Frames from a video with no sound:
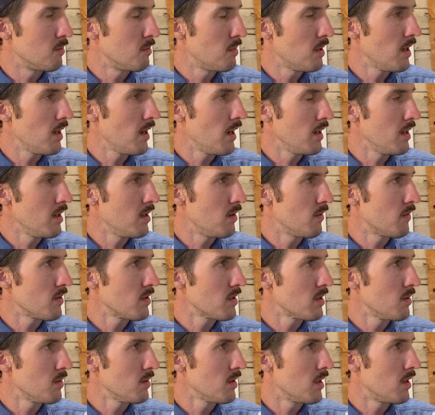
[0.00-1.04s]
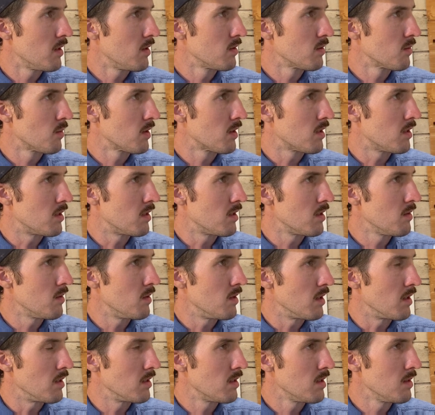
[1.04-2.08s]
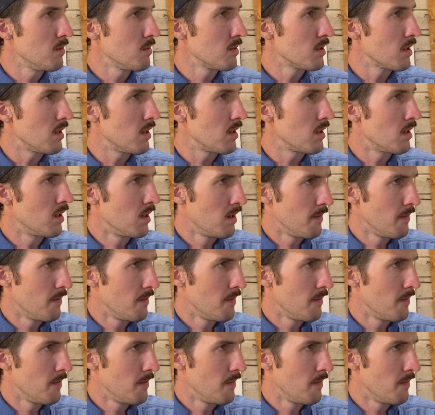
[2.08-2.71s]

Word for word: But, you know, for someone that knows what they're doing, it seems like